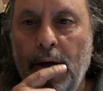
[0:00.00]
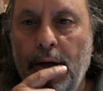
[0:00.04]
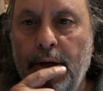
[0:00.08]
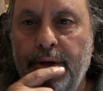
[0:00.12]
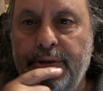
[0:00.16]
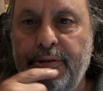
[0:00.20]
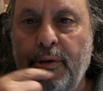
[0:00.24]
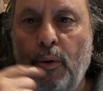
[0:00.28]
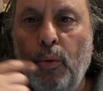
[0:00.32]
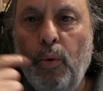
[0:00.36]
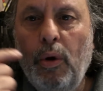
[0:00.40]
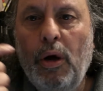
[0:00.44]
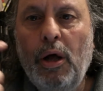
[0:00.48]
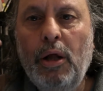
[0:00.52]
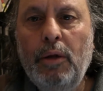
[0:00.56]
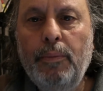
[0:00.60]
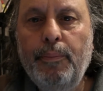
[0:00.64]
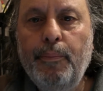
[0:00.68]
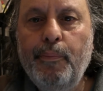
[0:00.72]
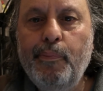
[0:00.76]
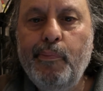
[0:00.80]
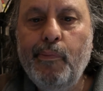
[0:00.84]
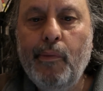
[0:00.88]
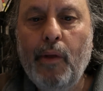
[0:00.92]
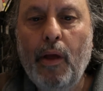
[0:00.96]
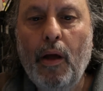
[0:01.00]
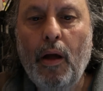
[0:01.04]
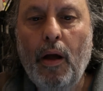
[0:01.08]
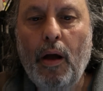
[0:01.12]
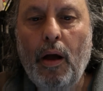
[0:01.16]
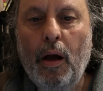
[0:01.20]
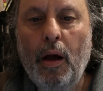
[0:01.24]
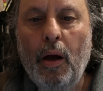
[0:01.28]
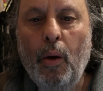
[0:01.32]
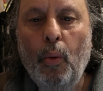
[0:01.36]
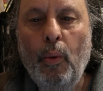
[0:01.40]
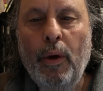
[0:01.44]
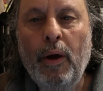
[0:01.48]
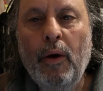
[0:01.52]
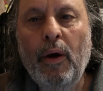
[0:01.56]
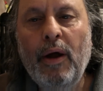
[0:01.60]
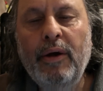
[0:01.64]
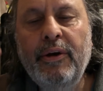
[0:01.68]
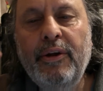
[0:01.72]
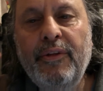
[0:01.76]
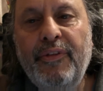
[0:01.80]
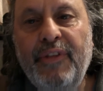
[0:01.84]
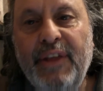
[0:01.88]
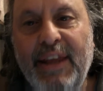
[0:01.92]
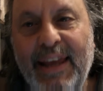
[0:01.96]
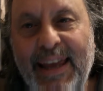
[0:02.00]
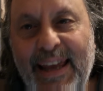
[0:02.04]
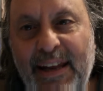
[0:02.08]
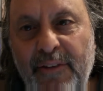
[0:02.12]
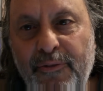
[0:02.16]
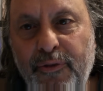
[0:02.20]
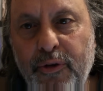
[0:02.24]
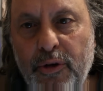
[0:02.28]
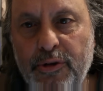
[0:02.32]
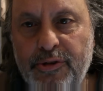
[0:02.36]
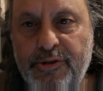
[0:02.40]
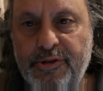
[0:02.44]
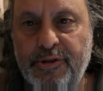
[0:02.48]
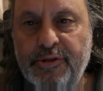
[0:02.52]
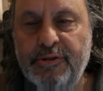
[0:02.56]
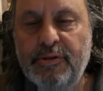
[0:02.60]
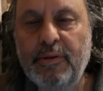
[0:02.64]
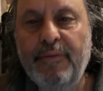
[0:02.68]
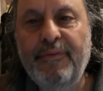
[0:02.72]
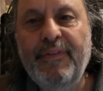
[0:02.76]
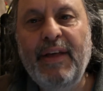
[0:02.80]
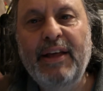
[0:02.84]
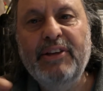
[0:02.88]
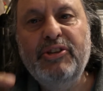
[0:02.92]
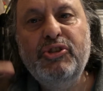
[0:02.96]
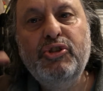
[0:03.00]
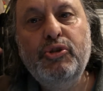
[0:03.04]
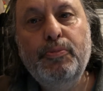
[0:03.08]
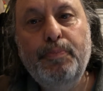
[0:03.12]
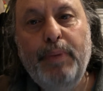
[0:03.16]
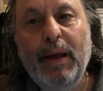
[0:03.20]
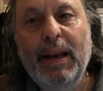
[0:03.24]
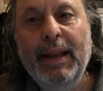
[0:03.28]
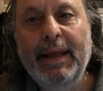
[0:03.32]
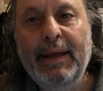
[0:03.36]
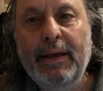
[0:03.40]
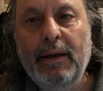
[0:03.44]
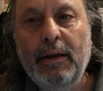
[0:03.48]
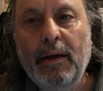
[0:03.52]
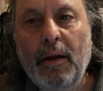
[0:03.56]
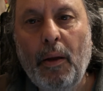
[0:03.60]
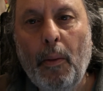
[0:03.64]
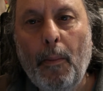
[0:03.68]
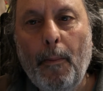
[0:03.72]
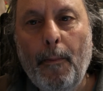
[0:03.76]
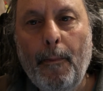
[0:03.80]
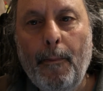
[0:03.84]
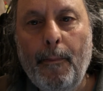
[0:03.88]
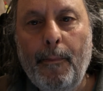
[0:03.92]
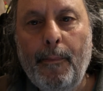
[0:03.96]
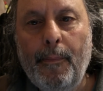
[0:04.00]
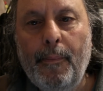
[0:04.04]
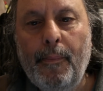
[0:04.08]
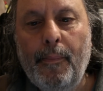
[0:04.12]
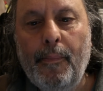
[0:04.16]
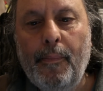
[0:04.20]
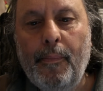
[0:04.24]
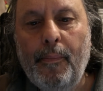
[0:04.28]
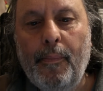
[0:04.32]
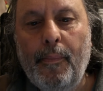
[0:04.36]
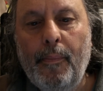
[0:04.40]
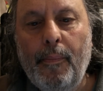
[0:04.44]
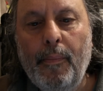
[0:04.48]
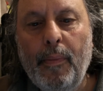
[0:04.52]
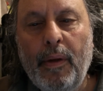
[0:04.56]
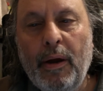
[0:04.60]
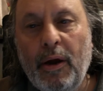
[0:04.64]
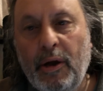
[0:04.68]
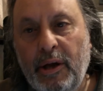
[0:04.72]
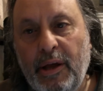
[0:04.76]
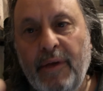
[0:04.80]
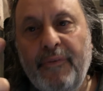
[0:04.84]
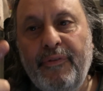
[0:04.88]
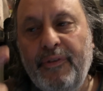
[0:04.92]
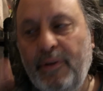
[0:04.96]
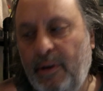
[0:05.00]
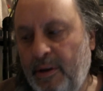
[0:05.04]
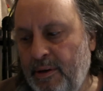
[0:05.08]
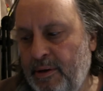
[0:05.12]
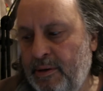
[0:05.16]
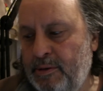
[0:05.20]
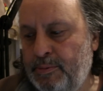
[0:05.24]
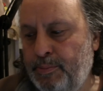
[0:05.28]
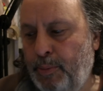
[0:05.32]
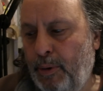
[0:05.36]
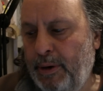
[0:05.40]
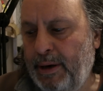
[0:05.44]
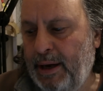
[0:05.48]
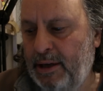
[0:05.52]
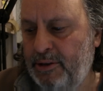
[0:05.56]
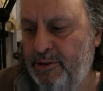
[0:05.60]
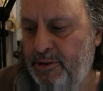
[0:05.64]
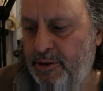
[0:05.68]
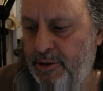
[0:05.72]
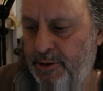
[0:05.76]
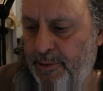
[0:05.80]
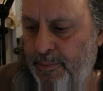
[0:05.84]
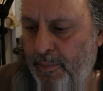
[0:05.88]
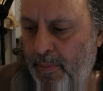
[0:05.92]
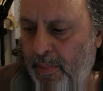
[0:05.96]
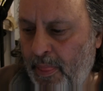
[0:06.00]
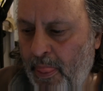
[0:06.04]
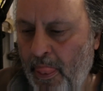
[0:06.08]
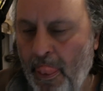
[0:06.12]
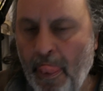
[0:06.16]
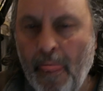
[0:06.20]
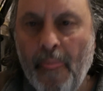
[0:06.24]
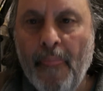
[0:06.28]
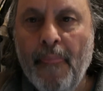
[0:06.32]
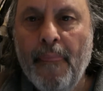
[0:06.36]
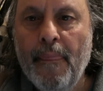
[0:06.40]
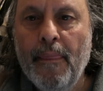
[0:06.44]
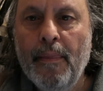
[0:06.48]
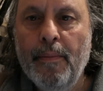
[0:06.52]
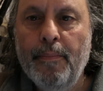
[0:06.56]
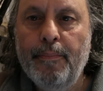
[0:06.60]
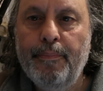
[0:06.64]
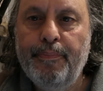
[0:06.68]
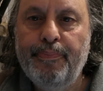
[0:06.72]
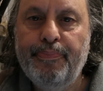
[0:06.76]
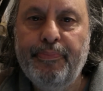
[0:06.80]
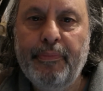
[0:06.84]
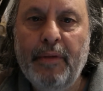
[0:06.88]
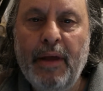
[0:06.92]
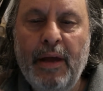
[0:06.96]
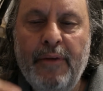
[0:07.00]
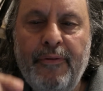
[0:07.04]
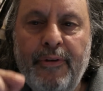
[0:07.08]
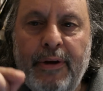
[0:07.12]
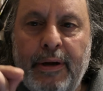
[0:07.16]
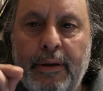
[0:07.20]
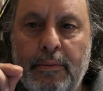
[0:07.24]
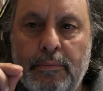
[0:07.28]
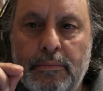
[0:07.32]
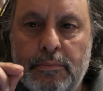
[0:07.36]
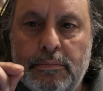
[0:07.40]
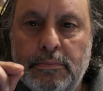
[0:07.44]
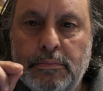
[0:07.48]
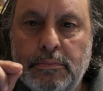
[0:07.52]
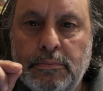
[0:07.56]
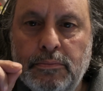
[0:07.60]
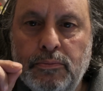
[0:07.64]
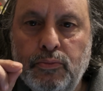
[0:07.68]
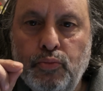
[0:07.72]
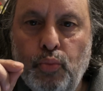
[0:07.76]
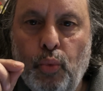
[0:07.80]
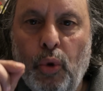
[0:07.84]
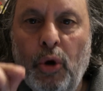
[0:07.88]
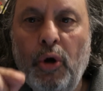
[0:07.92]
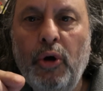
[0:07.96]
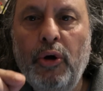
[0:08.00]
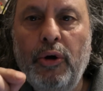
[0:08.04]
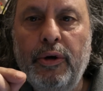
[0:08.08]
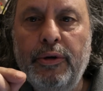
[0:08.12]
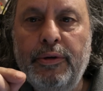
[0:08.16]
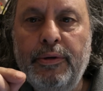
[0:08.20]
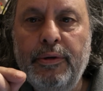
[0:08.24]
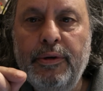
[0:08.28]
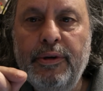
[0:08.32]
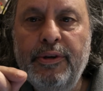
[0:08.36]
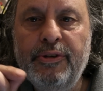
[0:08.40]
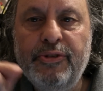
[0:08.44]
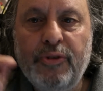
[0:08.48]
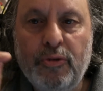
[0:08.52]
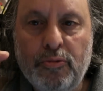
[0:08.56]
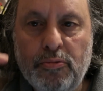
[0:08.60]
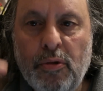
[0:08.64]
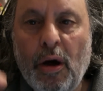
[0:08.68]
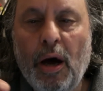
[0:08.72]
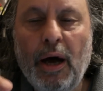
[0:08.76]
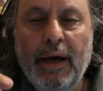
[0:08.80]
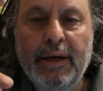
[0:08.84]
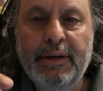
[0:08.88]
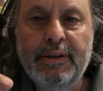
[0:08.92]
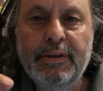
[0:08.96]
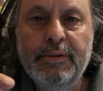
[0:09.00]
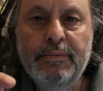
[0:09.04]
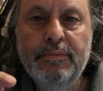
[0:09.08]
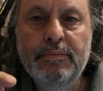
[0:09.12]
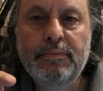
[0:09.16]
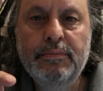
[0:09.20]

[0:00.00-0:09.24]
So while we are under the influences of that spelling, and I'll just point out to you, every word is a right.